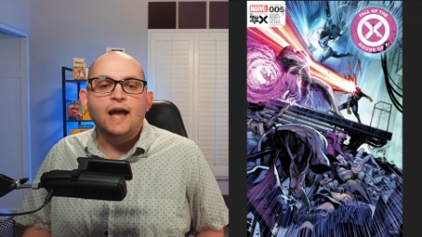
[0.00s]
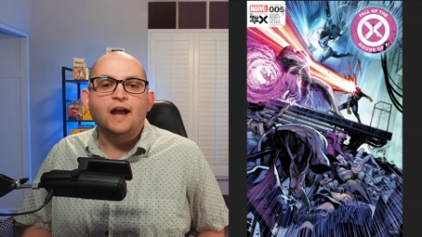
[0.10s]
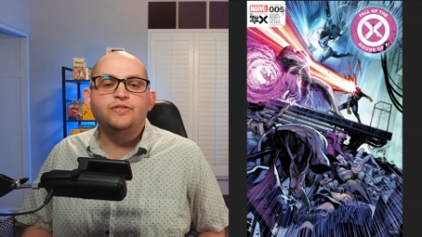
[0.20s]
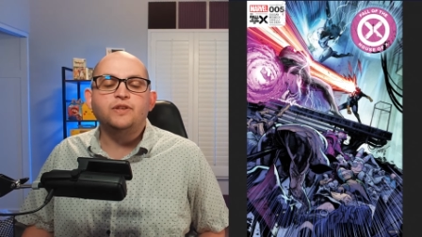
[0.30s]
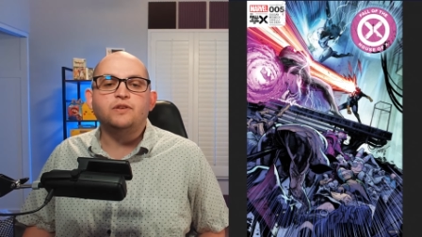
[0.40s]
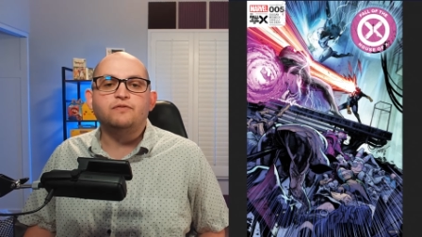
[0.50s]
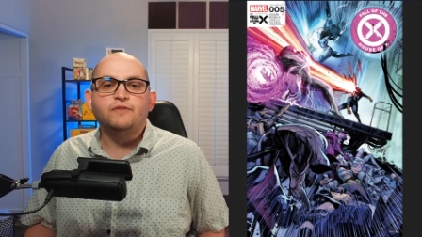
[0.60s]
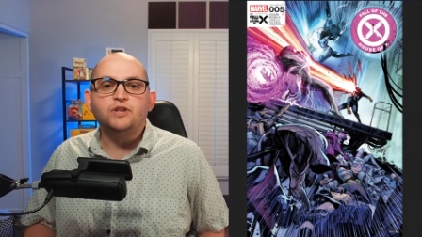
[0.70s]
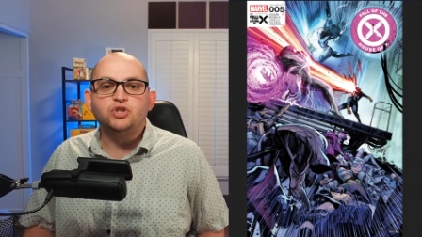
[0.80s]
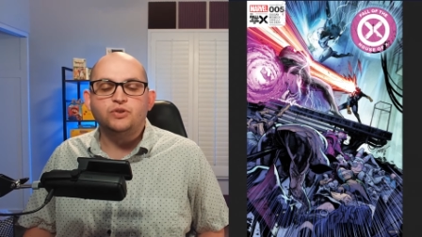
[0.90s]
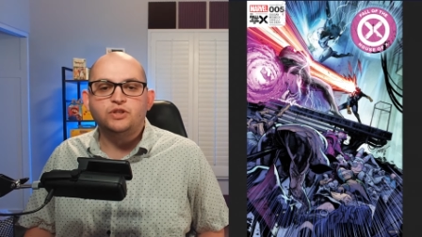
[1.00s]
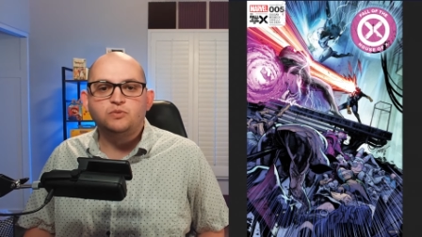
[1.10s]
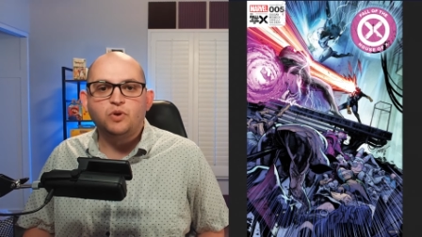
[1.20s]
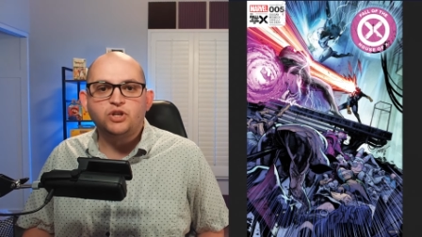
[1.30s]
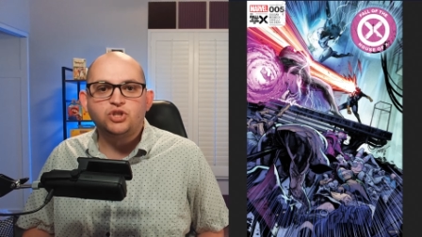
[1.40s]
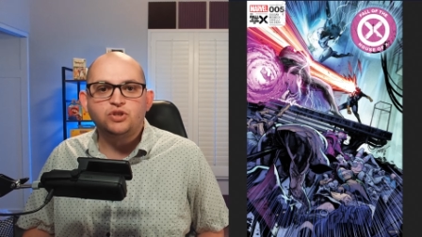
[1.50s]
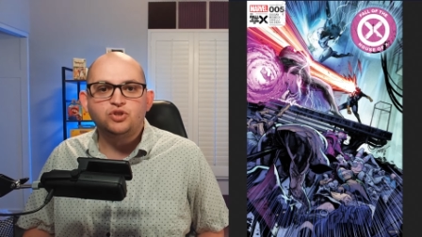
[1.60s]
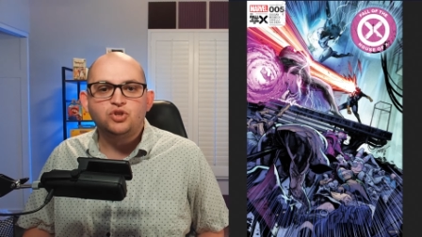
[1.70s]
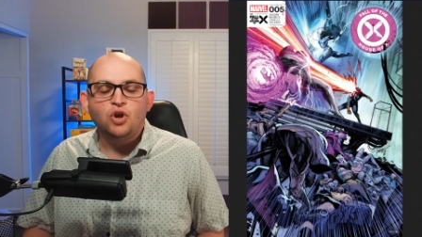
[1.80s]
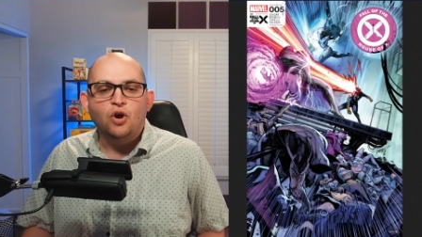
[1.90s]
I think the facial
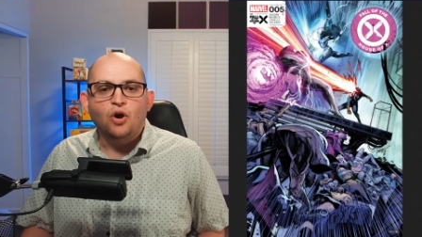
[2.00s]
expressions